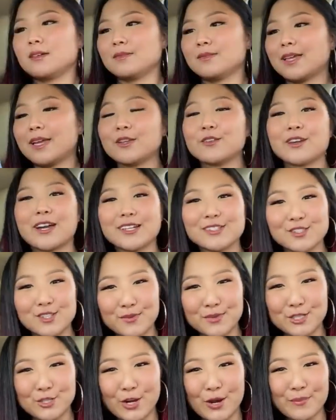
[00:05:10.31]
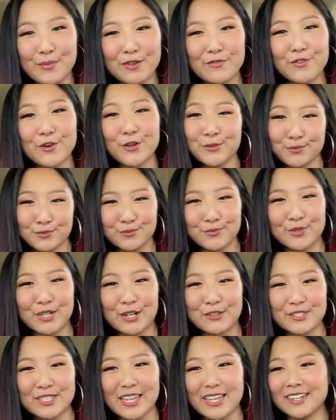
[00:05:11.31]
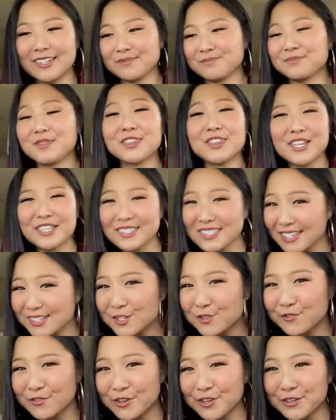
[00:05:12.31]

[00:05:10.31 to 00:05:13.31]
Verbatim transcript: that you guys saw me drop my phone when I was getting. The things I do for you